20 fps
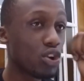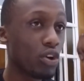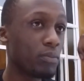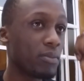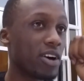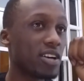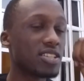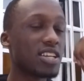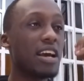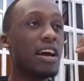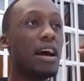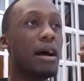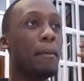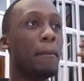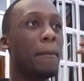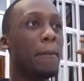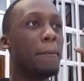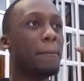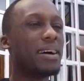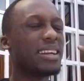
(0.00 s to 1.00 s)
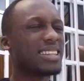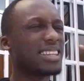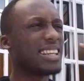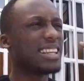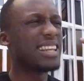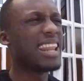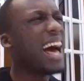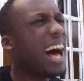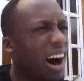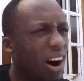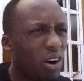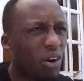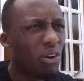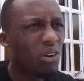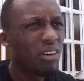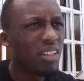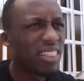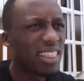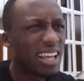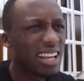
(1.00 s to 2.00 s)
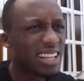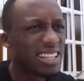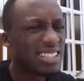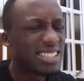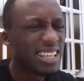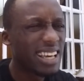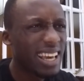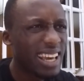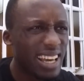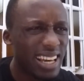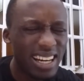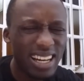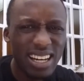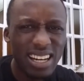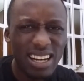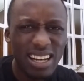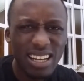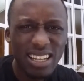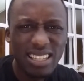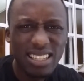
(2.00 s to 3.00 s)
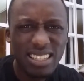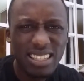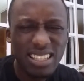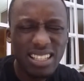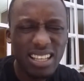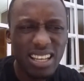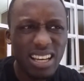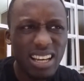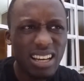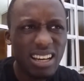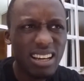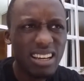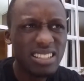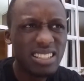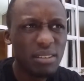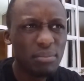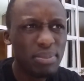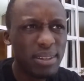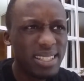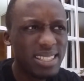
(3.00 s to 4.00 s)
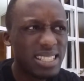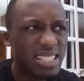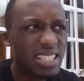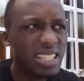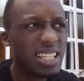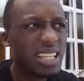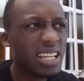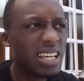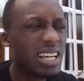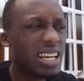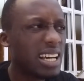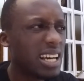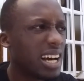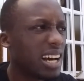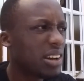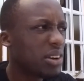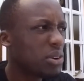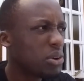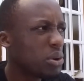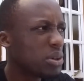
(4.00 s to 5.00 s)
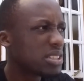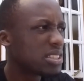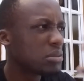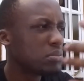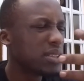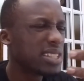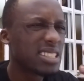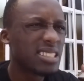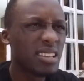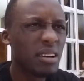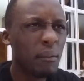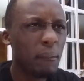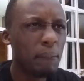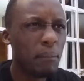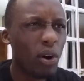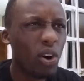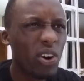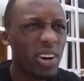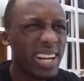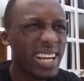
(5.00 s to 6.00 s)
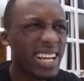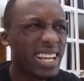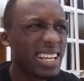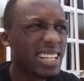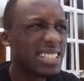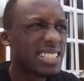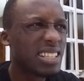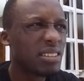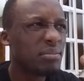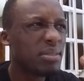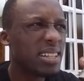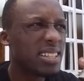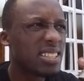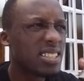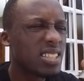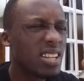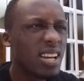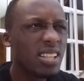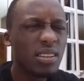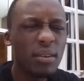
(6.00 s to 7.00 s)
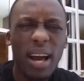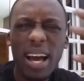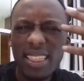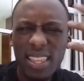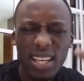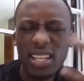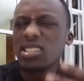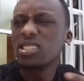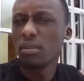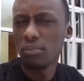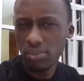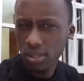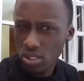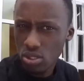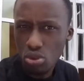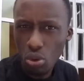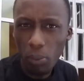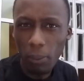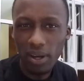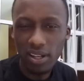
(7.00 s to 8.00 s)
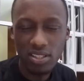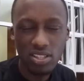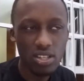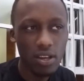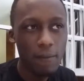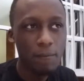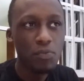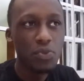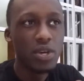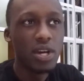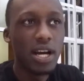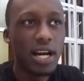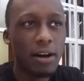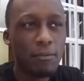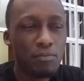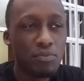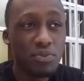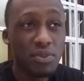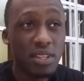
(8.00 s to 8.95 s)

much. But now that it's here, it's a bit, I don't know, it's a bit boring, I think it's a bit too much. I